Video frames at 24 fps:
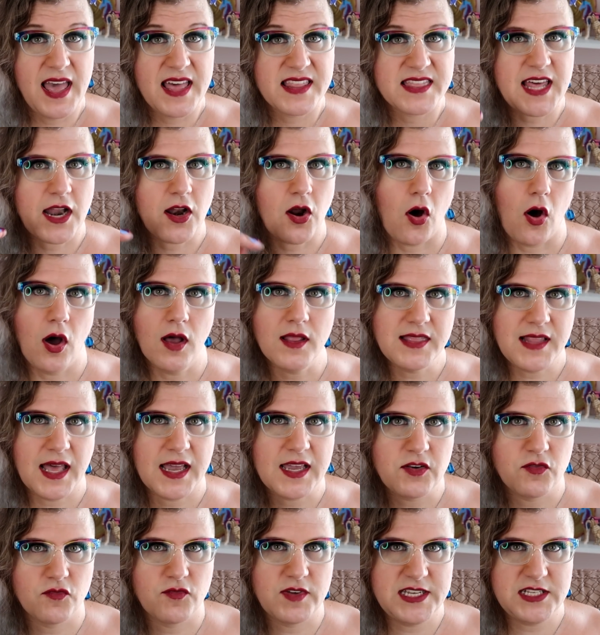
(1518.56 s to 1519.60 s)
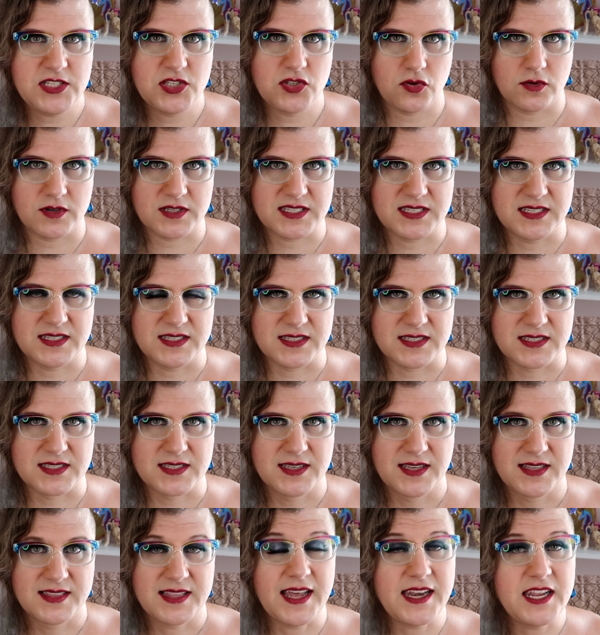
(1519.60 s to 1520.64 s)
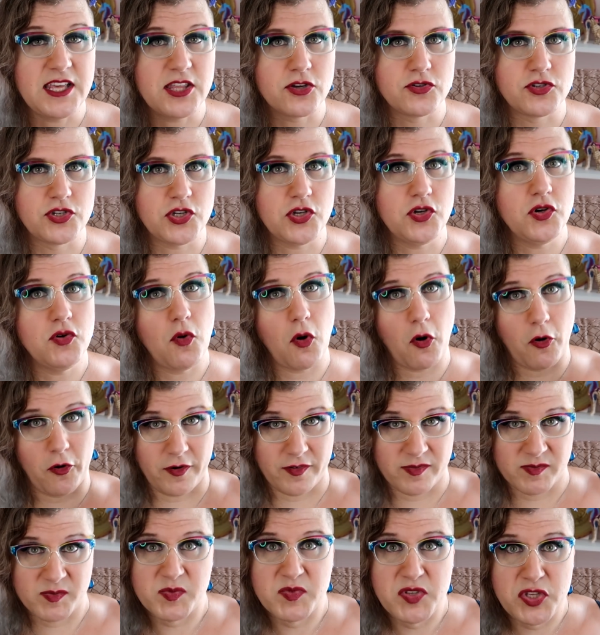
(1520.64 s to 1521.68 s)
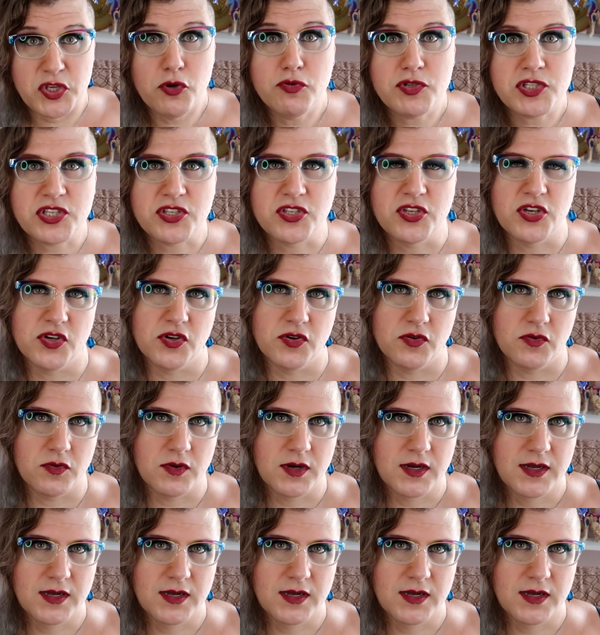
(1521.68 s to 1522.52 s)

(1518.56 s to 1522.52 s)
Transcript: that online resources that either do or used to